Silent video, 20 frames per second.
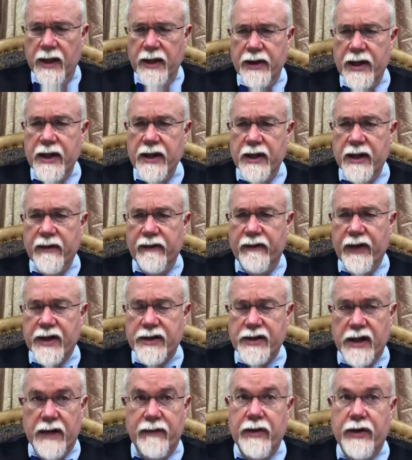Then, in
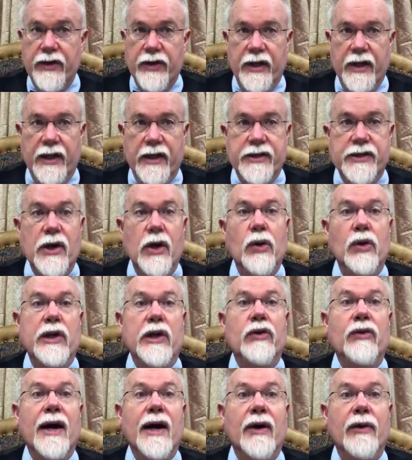effect, everything is
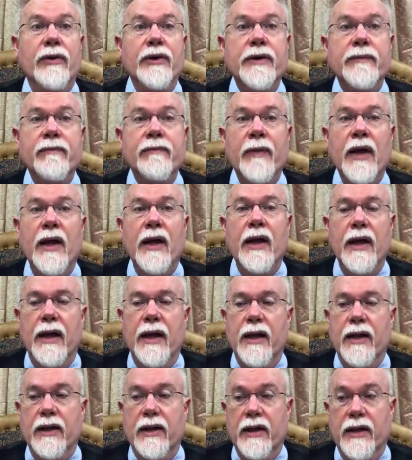holy ground,
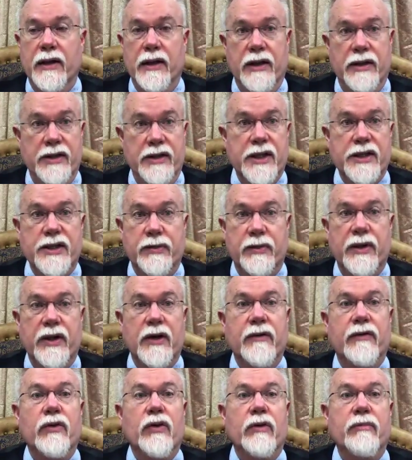and the dust would
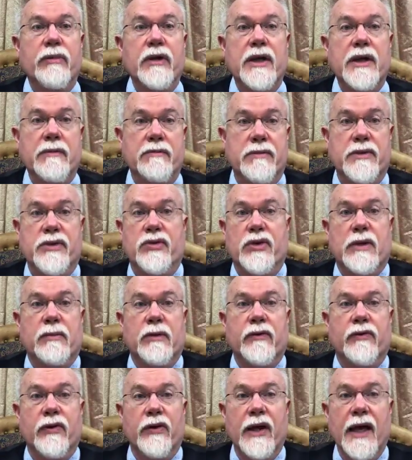therefore be
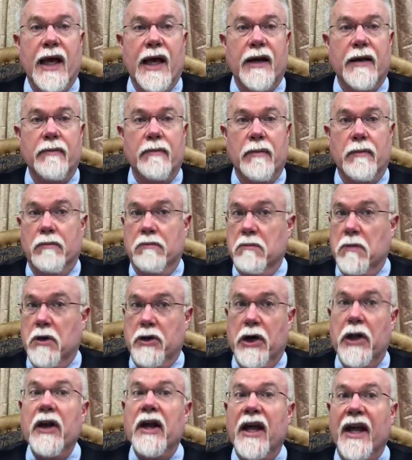suitable for that.
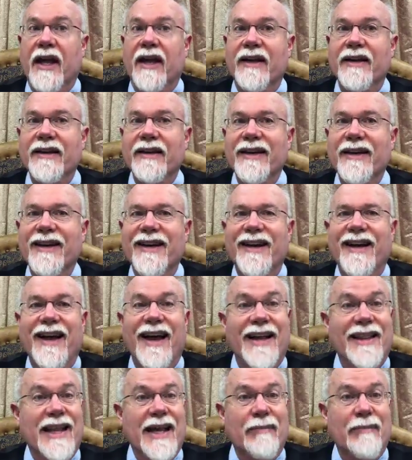On the other hand,
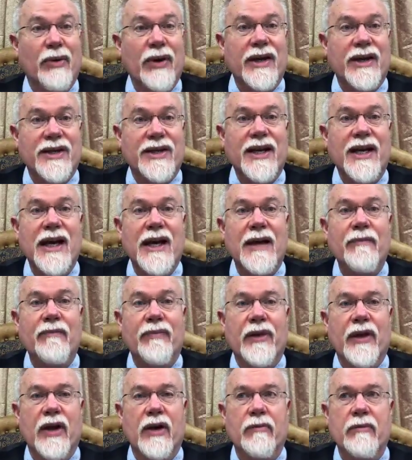at that point in
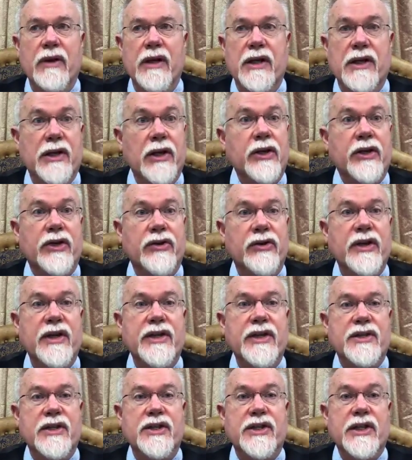time, how many
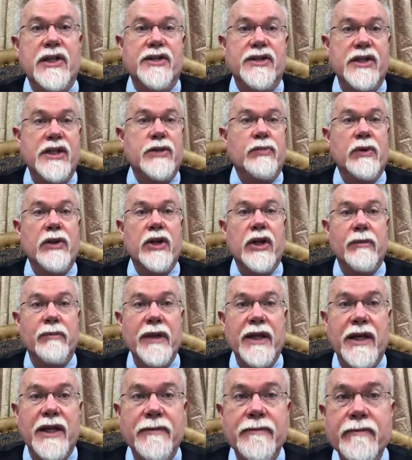adulteries and jealousies would there
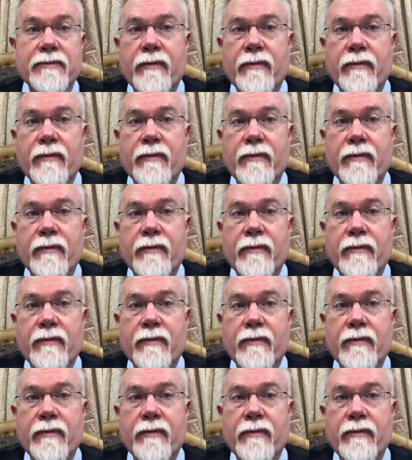be